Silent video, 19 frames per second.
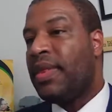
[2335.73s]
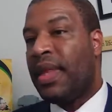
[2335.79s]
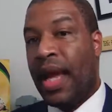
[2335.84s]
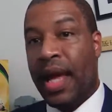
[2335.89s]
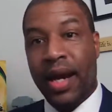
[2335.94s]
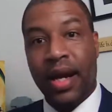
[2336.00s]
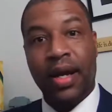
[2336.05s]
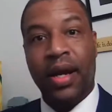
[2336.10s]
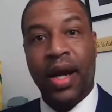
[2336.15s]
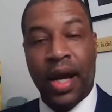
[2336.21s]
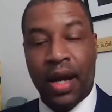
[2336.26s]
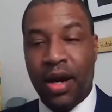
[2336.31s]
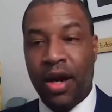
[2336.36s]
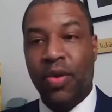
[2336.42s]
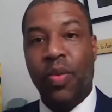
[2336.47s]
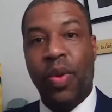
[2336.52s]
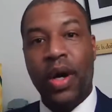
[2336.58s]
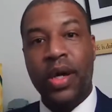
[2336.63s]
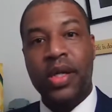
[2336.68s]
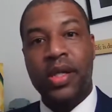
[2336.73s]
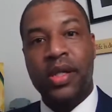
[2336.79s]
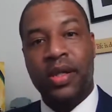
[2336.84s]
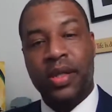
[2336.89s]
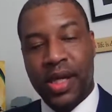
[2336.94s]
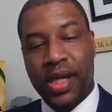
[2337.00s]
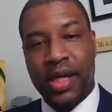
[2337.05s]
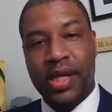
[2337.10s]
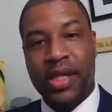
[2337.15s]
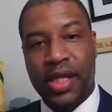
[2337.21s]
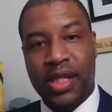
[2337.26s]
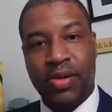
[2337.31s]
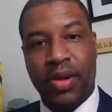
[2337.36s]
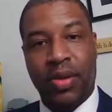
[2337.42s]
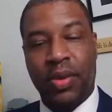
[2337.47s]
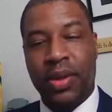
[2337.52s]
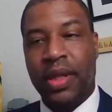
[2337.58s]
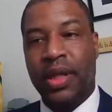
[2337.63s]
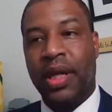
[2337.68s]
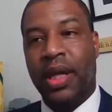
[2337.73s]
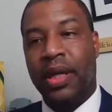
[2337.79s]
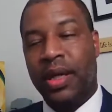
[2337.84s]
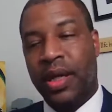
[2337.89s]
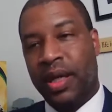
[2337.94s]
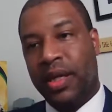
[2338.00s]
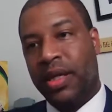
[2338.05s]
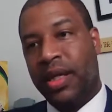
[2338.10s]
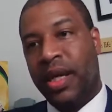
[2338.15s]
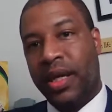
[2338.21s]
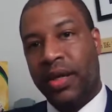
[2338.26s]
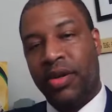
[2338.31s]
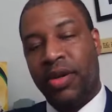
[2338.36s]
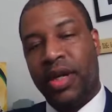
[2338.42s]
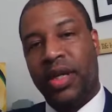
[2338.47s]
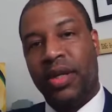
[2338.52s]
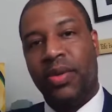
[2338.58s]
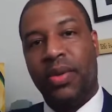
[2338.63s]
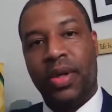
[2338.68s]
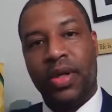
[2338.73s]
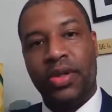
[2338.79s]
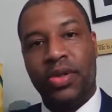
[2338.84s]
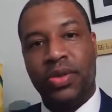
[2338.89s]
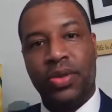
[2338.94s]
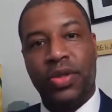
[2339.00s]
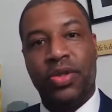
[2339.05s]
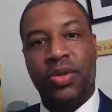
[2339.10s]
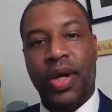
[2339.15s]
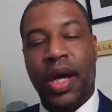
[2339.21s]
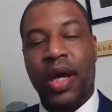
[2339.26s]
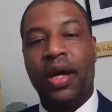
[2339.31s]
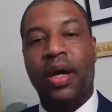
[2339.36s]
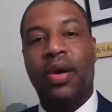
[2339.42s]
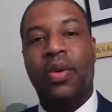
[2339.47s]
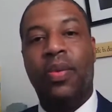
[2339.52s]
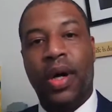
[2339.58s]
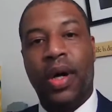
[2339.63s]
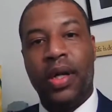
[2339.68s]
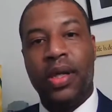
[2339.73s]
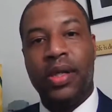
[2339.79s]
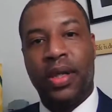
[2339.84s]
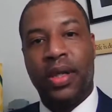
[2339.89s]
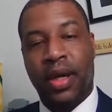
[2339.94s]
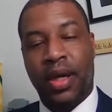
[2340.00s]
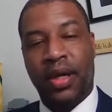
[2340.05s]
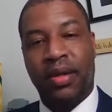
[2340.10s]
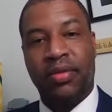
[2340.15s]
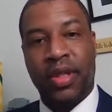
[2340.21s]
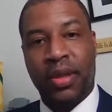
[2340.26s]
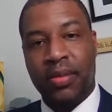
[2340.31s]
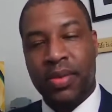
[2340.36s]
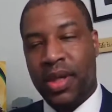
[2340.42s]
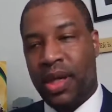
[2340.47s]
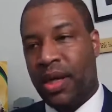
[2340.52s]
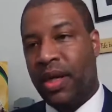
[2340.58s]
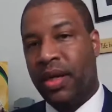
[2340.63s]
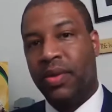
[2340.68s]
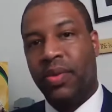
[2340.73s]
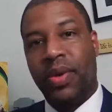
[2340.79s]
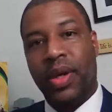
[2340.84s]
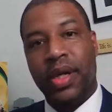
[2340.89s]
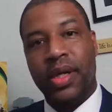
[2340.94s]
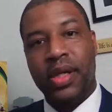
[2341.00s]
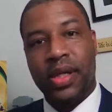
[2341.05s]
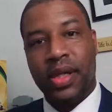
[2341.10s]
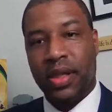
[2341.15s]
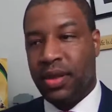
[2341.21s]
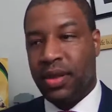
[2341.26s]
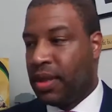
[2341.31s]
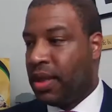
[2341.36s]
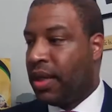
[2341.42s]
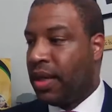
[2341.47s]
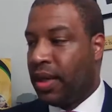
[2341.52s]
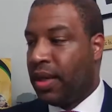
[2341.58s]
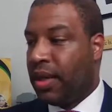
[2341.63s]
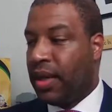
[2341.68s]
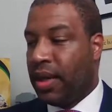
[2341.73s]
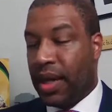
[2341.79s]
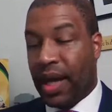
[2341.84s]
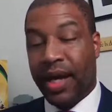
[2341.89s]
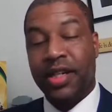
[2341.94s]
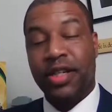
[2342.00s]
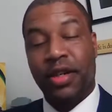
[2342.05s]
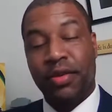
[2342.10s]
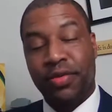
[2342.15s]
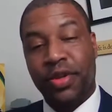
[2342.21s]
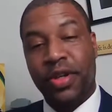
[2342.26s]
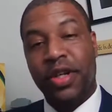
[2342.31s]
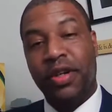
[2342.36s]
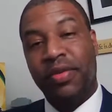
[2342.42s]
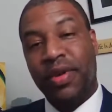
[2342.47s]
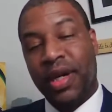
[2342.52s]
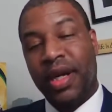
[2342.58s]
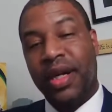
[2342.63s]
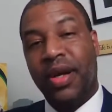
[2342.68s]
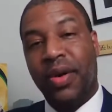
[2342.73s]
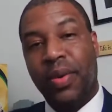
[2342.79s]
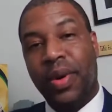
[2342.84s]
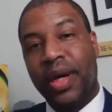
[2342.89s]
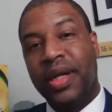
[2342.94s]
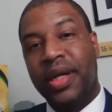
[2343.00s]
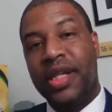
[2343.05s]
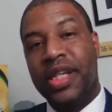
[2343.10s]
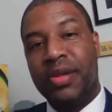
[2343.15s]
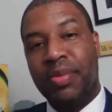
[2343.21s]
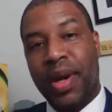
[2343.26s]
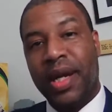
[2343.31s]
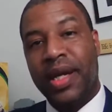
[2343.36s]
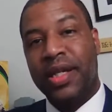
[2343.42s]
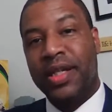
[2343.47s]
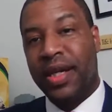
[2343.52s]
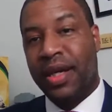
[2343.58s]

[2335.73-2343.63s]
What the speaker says: And I got ones. CXC is what we did. And you get graded 1, 2, 3. I got ones in all of them. So I got ones in, actually, funny enough, I got a 1 in Spanish.